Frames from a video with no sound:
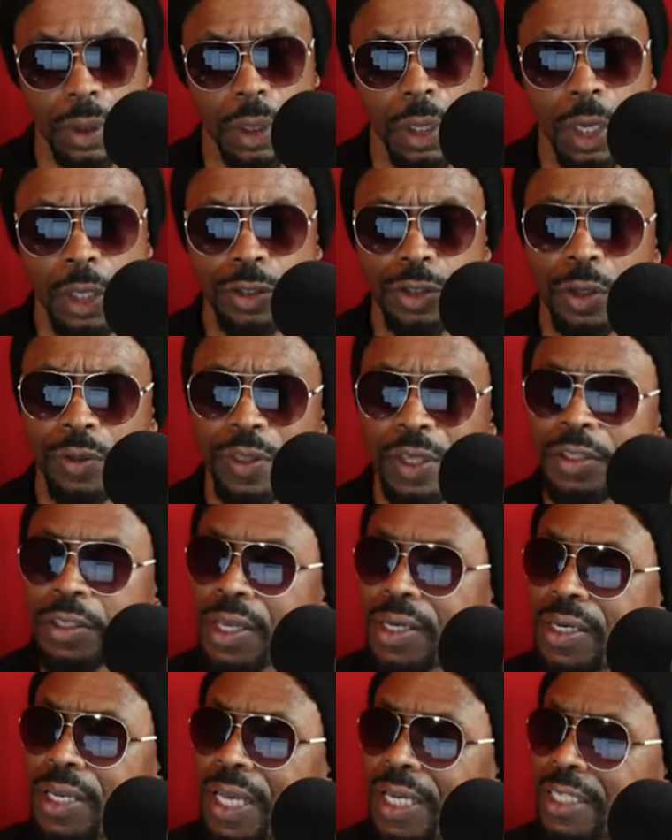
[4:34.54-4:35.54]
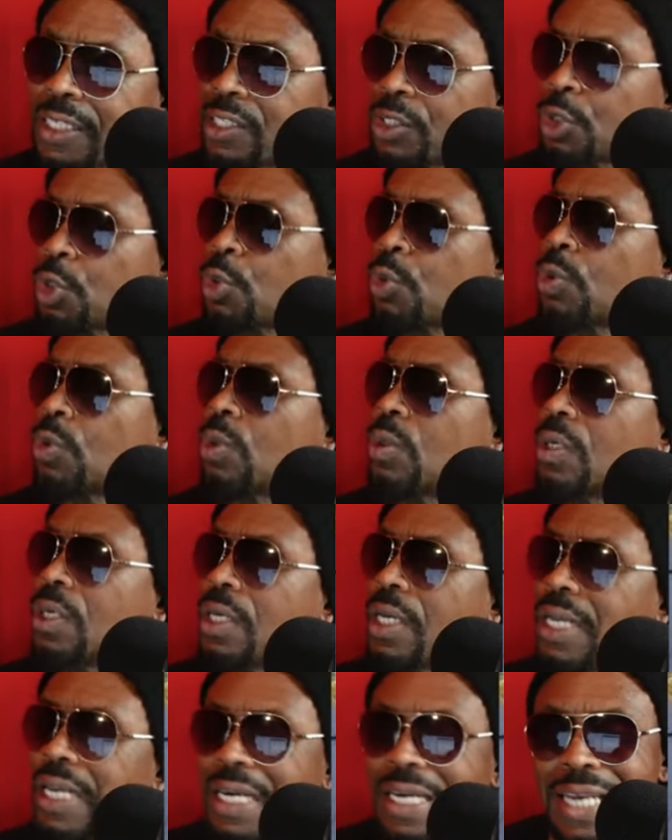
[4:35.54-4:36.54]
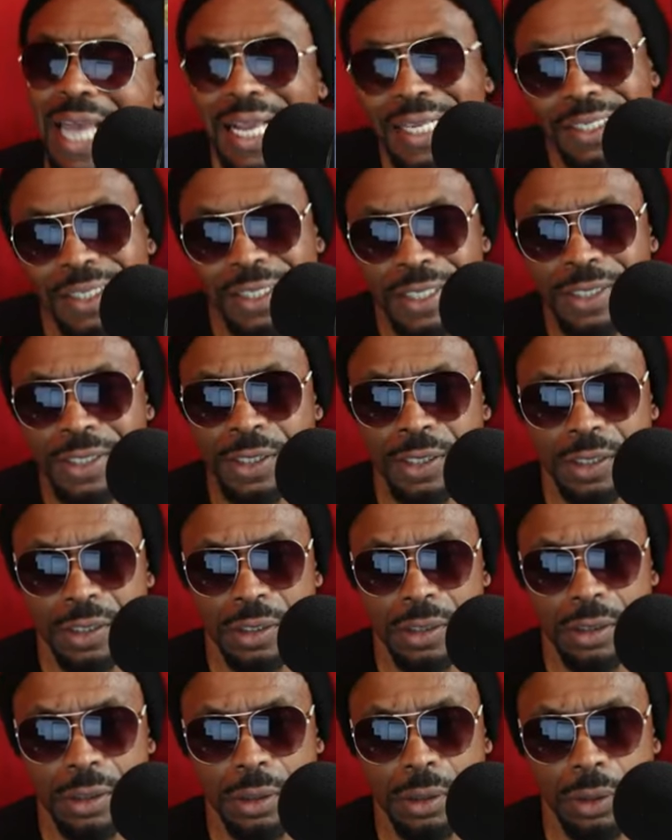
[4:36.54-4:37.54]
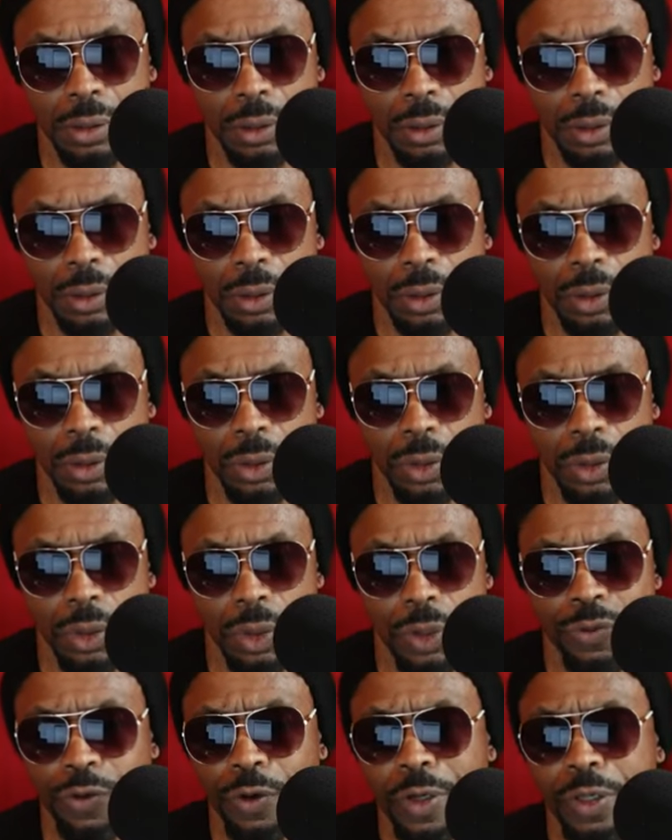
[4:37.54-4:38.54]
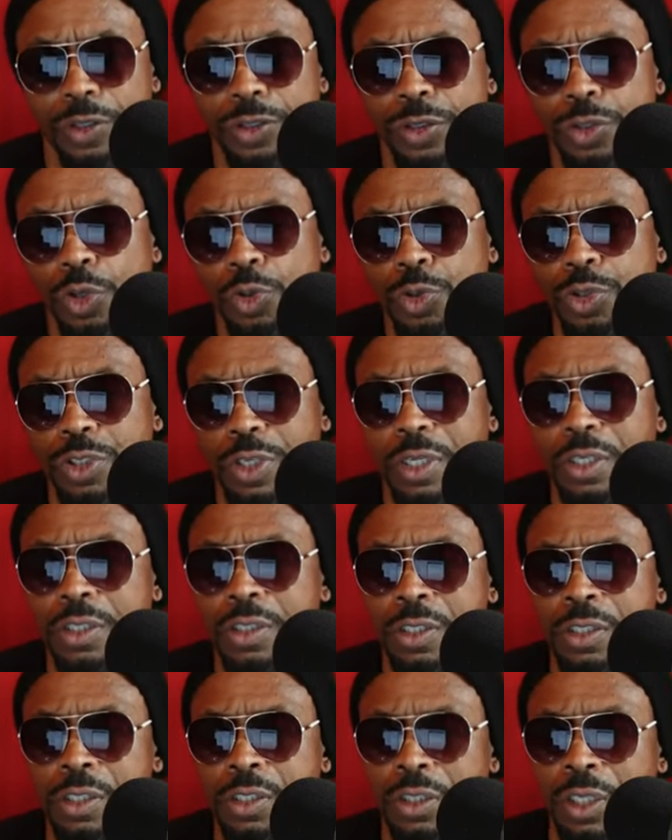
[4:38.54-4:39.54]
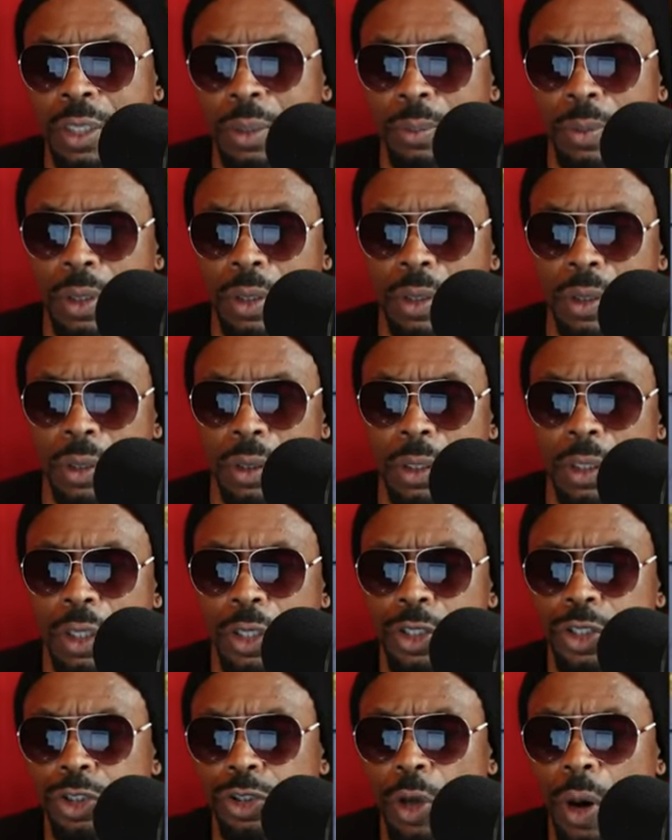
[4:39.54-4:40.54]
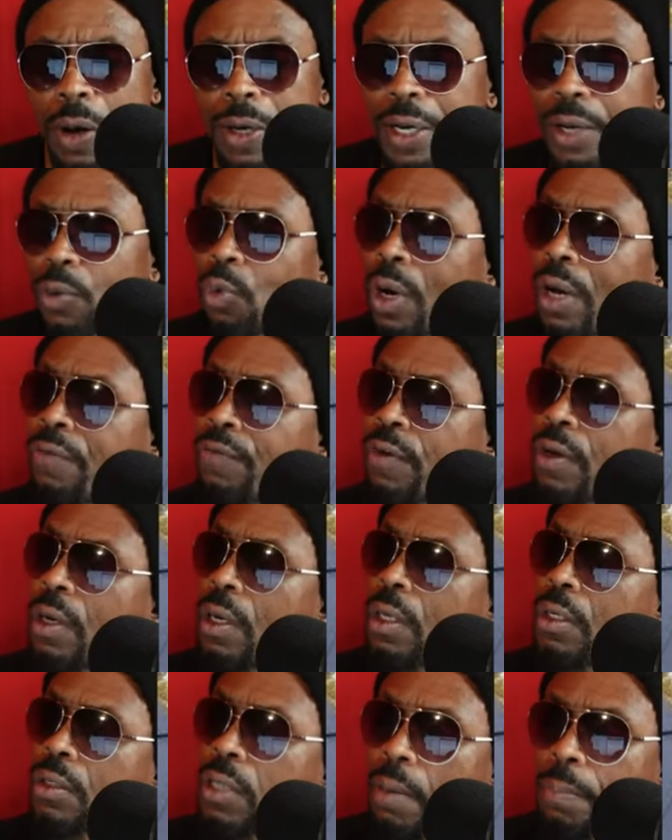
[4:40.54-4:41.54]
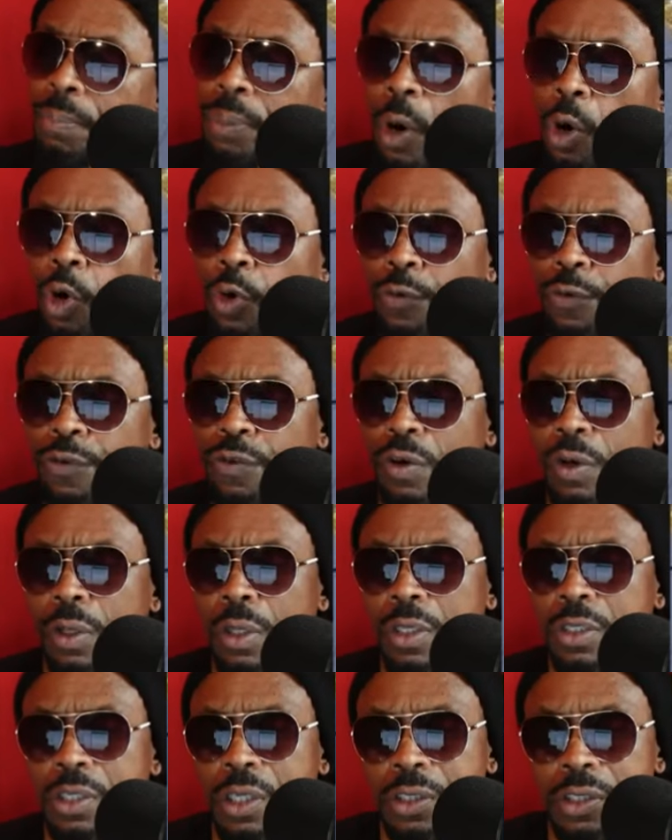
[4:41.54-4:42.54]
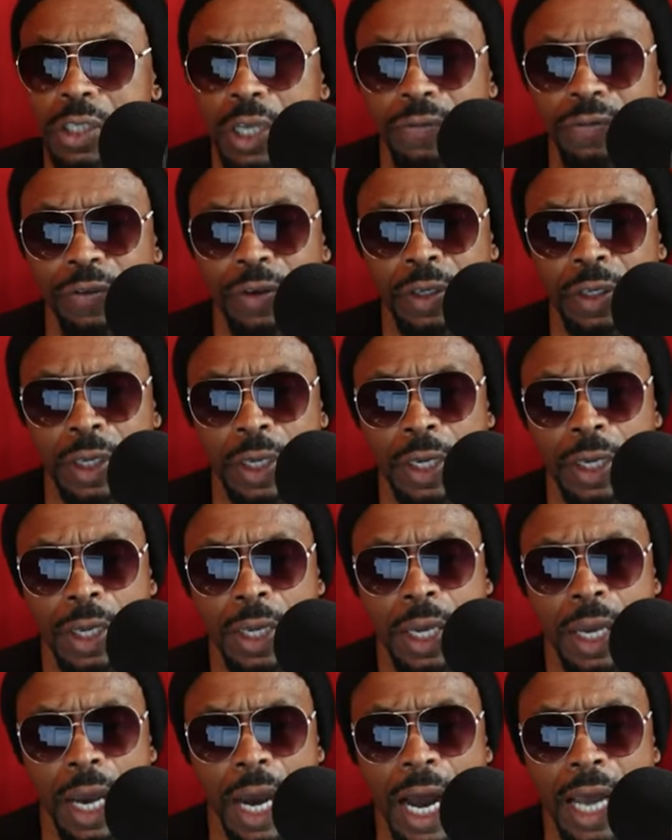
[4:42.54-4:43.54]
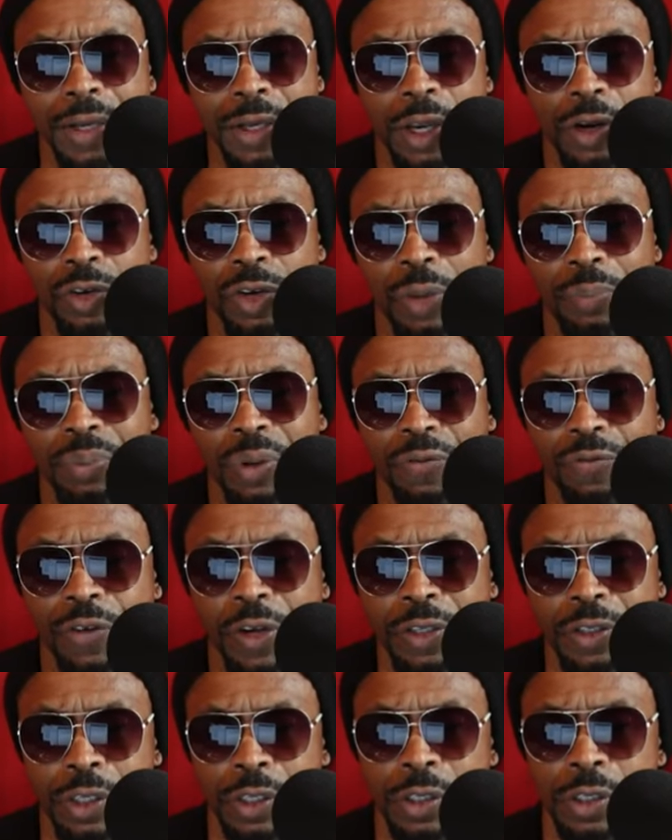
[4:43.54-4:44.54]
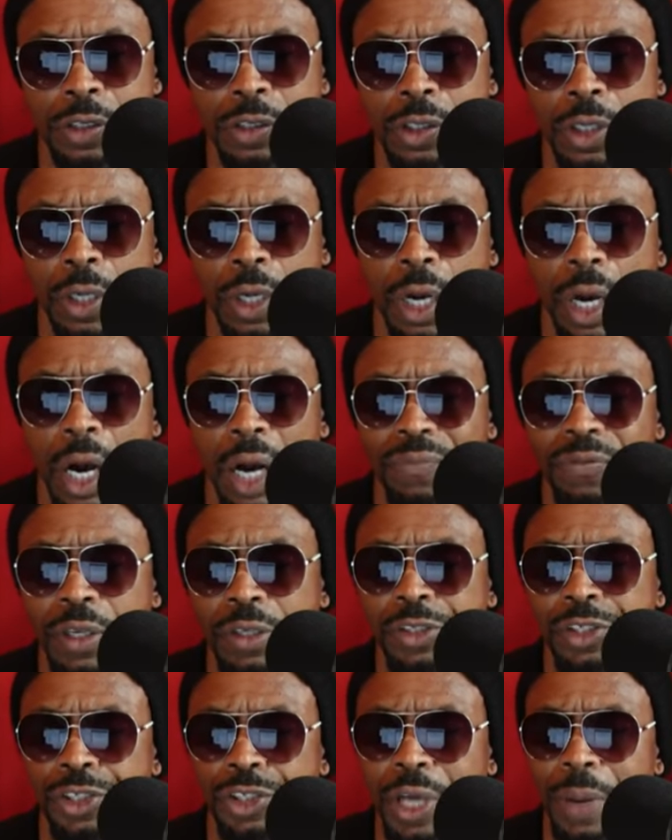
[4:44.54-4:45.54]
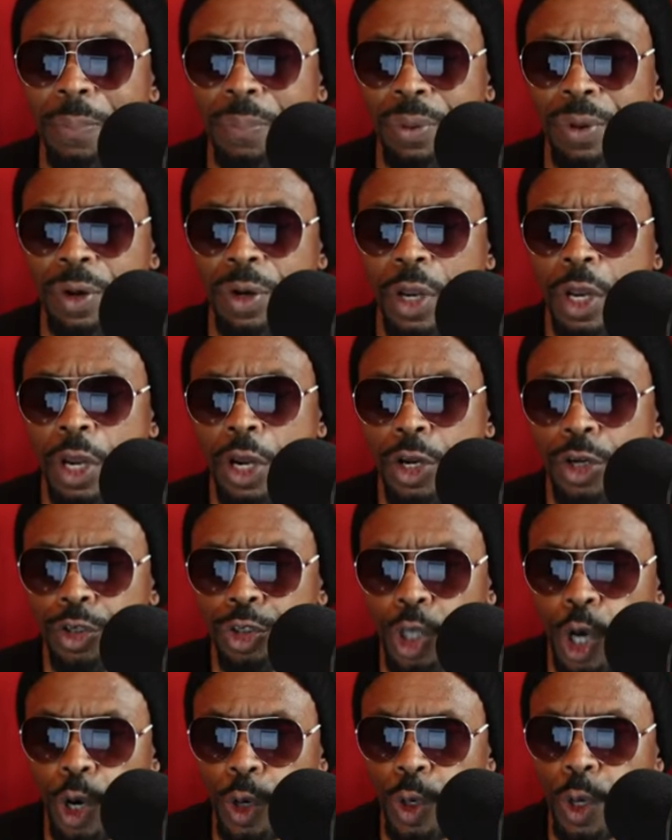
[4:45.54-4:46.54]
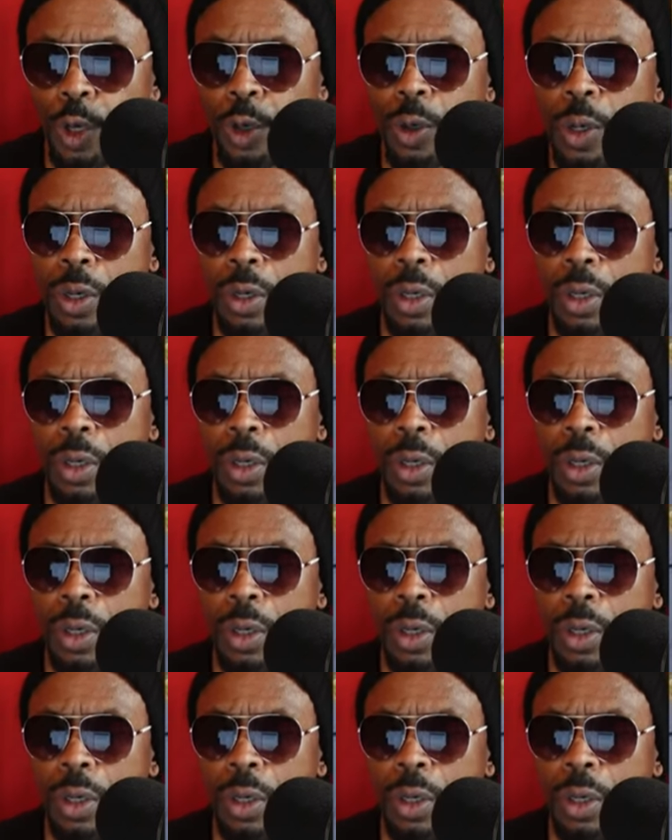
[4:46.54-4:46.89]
So this initial nexus for this new citizenship started with the birth certificate under the provisions of the Sheppard-Towner